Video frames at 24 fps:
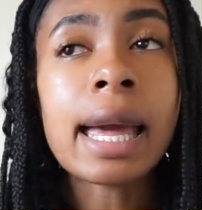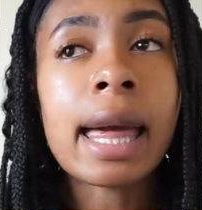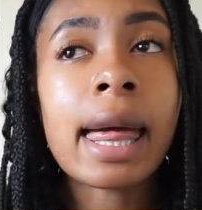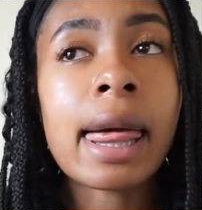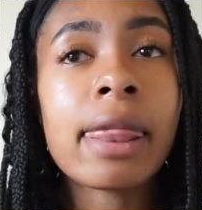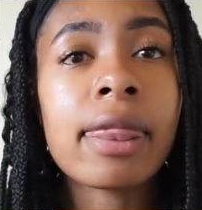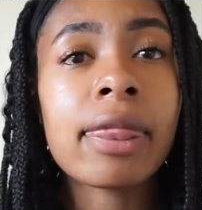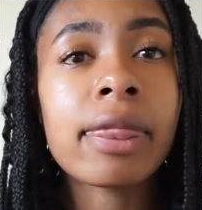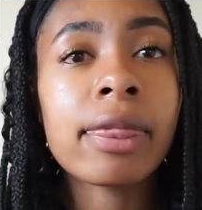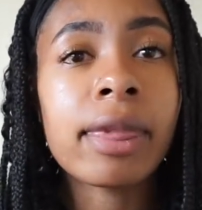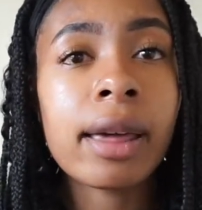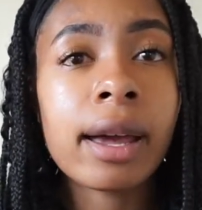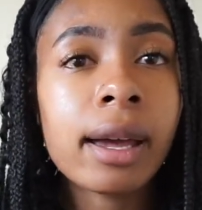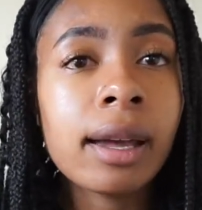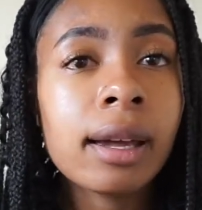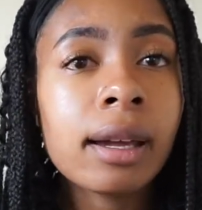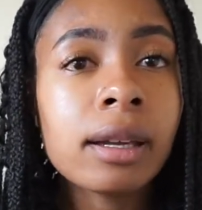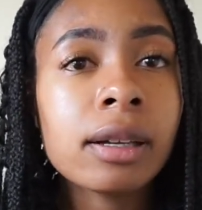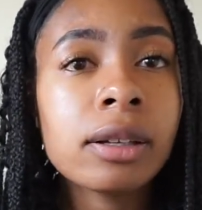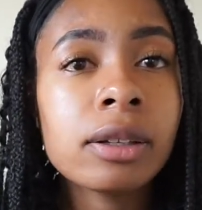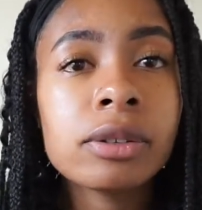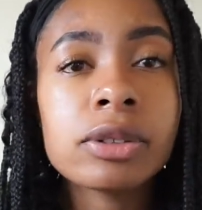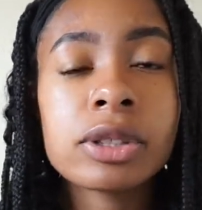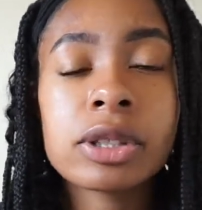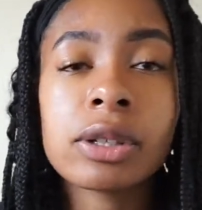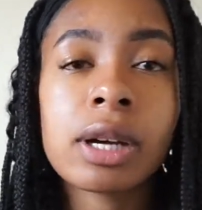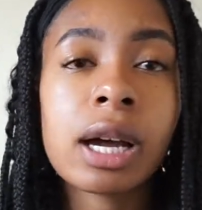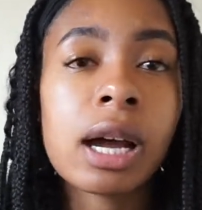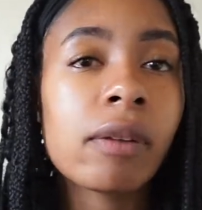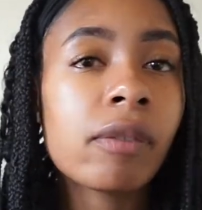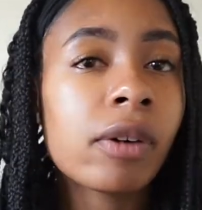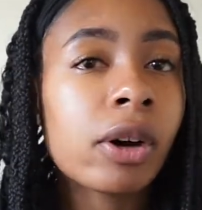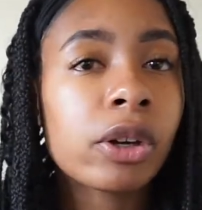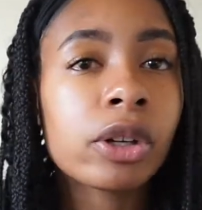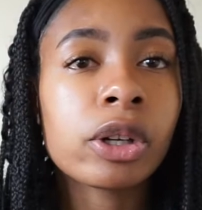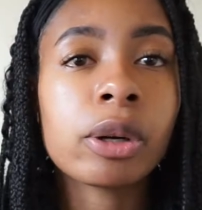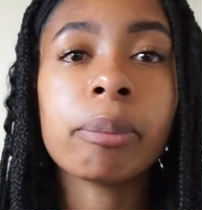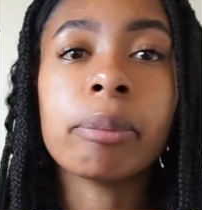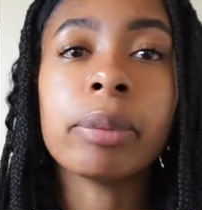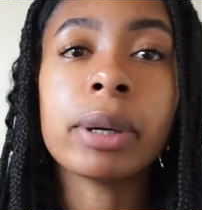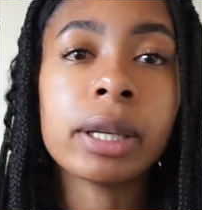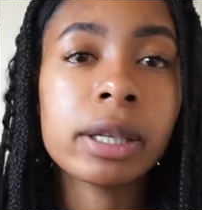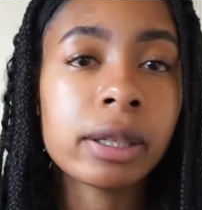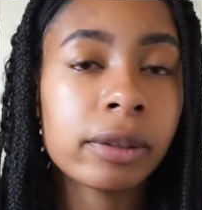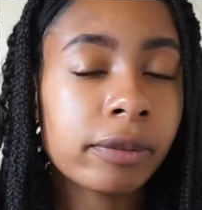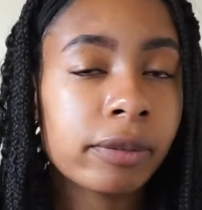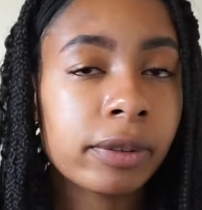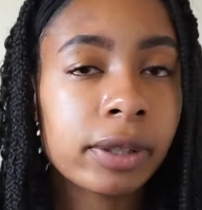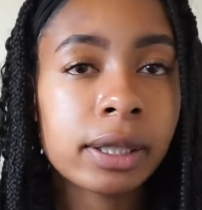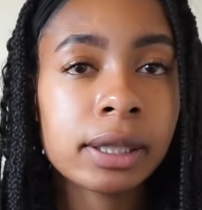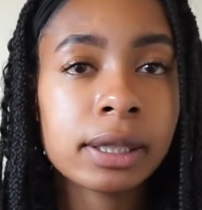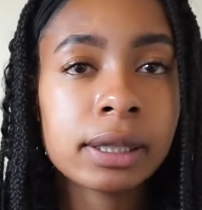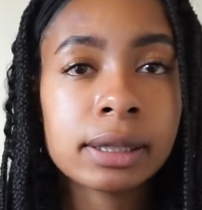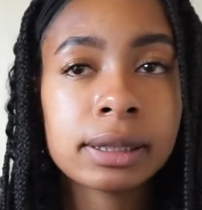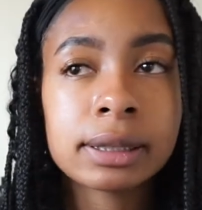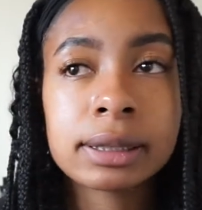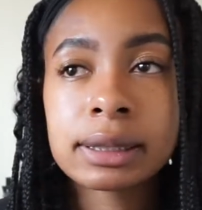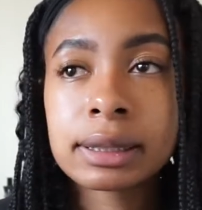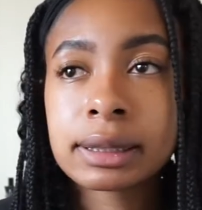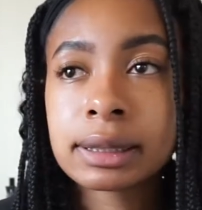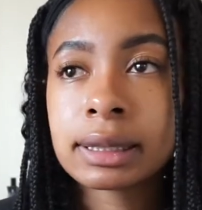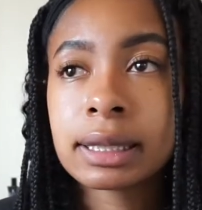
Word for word: And then you still have all your benefits